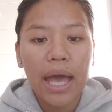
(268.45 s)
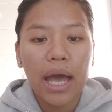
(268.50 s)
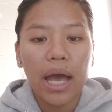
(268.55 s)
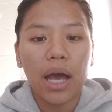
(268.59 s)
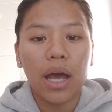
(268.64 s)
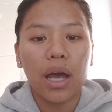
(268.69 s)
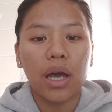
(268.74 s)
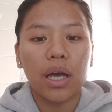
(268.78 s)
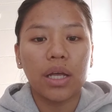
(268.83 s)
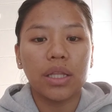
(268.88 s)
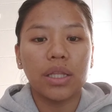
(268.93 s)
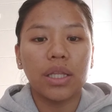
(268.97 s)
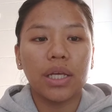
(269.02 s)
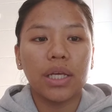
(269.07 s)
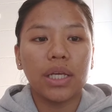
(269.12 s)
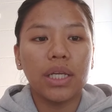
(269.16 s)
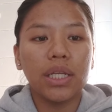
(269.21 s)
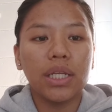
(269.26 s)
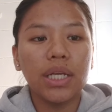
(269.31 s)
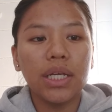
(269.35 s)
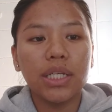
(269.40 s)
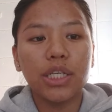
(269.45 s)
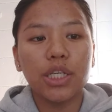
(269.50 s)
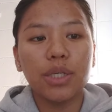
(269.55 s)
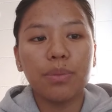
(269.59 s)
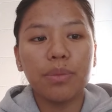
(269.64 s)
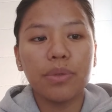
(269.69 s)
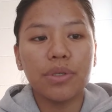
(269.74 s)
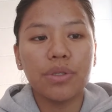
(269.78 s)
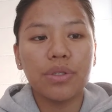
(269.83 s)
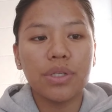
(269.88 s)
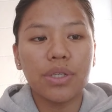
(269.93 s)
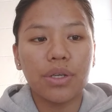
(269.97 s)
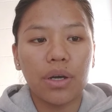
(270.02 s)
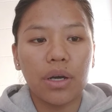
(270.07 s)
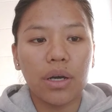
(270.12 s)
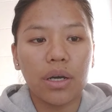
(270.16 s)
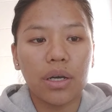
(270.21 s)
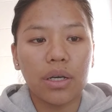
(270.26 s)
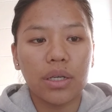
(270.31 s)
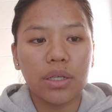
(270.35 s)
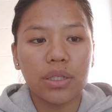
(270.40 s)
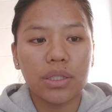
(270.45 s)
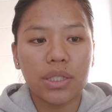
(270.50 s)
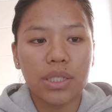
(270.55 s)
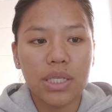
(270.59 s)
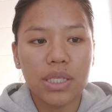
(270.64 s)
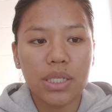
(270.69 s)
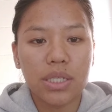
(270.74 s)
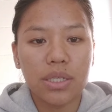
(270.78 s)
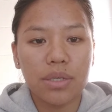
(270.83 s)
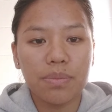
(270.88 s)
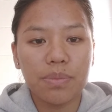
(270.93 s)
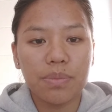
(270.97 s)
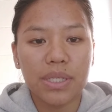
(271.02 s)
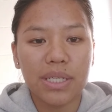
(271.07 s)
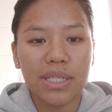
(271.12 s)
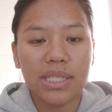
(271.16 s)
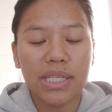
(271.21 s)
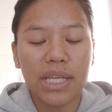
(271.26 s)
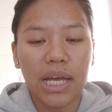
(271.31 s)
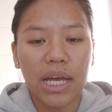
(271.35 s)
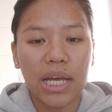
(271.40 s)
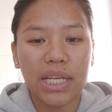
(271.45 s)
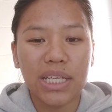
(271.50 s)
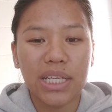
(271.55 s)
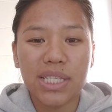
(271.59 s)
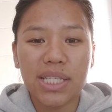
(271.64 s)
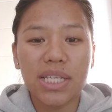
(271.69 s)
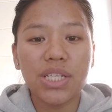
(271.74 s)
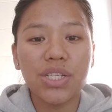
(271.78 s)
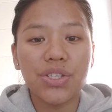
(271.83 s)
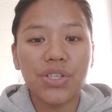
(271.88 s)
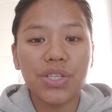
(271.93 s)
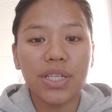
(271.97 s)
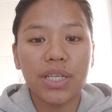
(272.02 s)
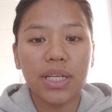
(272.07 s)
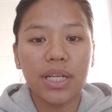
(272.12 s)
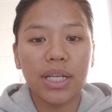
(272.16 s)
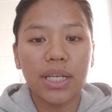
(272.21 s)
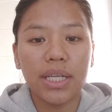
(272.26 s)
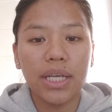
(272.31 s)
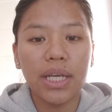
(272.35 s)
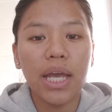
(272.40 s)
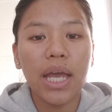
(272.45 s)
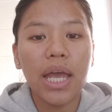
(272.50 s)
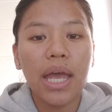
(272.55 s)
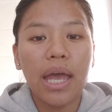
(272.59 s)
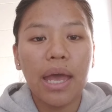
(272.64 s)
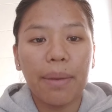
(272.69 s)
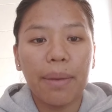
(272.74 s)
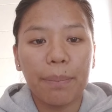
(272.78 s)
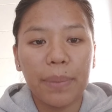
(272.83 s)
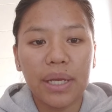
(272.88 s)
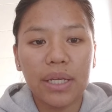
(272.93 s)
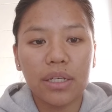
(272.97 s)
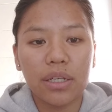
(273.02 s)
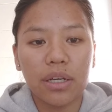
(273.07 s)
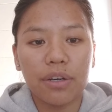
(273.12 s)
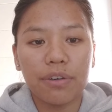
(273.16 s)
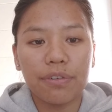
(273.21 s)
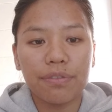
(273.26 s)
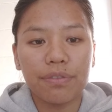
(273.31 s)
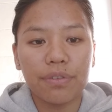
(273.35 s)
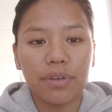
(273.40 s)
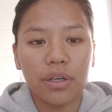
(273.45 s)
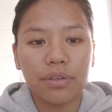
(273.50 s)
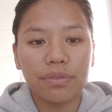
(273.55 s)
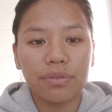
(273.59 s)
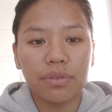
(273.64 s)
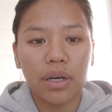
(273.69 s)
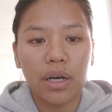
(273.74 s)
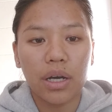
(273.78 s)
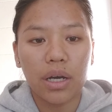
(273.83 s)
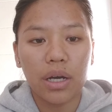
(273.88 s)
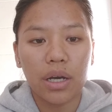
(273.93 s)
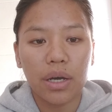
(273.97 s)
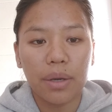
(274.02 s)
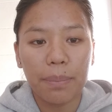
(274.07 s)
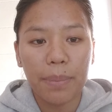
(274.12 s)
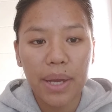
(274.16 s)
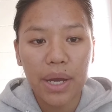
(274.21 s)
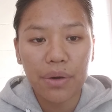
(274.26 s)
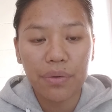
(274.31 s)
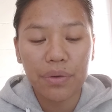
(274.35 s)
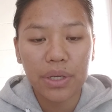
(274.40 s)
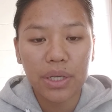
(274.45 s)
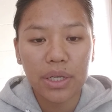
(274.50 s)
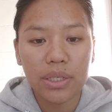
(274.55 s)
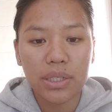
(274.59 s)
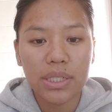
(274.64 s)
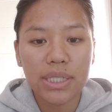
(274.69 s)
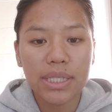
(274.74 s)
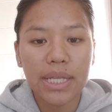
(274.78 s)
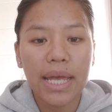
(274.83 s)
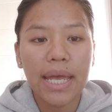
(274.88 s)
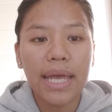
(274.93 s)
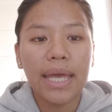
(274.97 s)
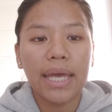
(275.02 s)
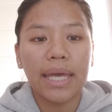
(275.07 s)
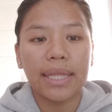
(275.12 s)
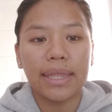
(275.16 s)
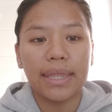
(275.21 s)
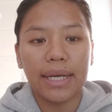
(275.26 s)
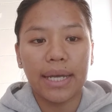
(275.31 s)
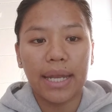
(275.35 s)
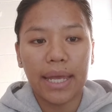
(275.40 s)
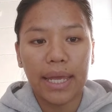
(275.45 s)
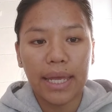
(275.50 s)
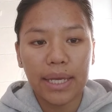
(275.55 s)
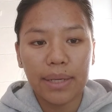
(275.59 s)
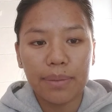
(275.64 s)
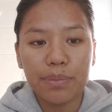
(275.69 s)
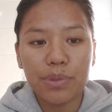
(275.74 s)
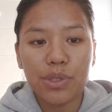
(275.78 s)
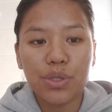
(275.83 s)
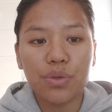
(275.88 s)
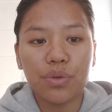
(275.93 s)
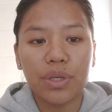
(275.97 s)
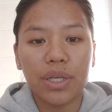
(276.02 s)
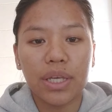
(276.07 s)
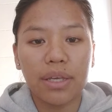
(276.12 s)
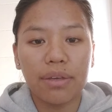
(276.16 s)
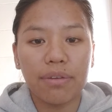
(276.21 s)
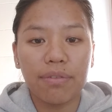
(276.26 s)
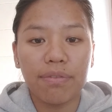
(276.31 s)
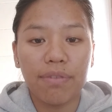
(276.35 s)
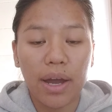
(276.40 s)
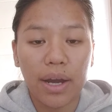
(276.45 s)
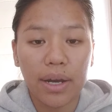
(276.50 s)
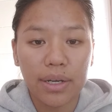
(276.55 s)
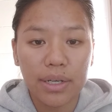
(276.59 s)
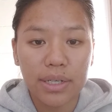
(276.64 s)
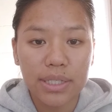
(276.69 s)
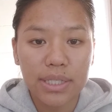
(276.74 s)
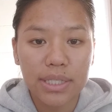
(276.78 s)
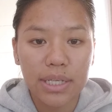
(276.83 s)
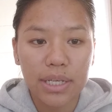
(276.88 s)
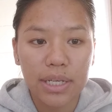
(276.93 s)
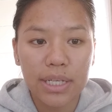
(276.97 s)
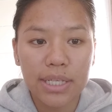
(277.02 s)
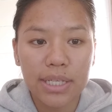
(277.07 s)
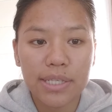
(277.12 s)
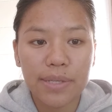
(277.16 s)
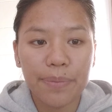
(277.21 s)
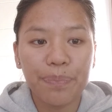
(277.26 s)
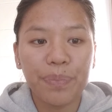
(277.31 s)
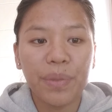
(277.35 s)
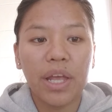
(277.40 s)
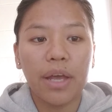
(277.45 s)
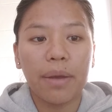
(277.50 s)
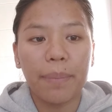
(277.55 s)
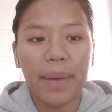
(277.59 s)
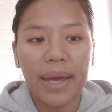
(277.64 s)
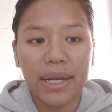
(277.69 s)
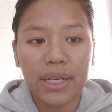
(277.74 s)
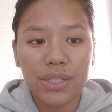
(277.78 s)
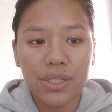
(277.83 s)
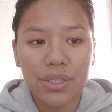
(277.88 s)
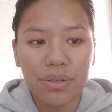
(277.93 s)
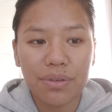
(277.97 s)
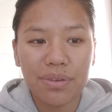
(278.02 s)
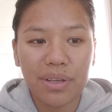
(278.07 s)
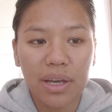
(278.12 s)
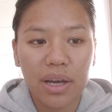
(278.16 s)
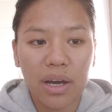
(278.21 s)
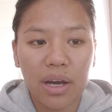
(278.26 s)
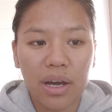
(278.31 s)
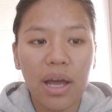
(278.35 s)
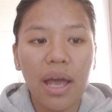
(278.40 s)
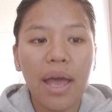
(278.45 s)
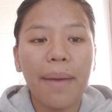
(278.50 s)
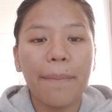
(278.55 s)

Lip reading: The innate immune systems is essentially made up of barriers that aims to keep viruses, bacteria,